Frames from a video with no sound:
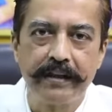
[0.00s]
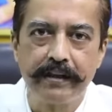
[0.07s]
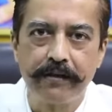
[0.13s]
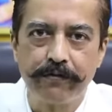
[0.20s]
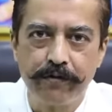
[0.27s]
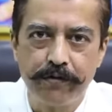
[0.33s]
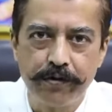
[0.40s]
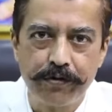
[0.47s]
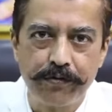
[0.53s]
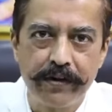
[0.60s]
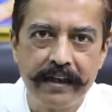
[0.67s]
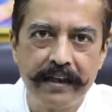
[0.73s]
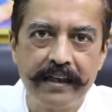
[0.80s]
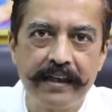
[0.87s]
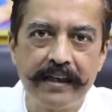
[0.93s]
the food
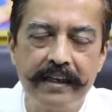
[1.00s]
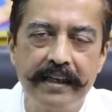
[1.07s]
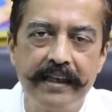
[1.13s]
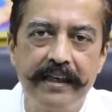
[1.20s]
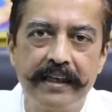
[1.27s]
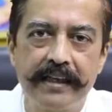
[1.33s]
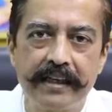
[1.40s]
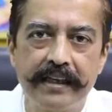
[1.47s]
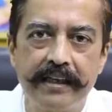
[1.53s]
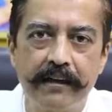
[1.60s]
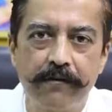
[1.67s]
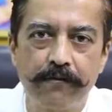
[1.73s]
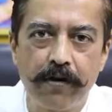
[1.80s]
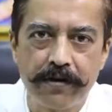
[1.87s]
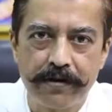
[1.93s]
we eat, the
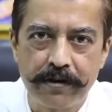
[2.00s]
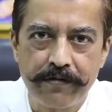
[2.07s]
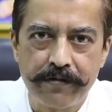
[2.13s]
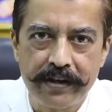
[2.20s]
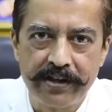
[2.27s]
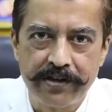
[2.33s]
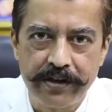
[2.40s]
water we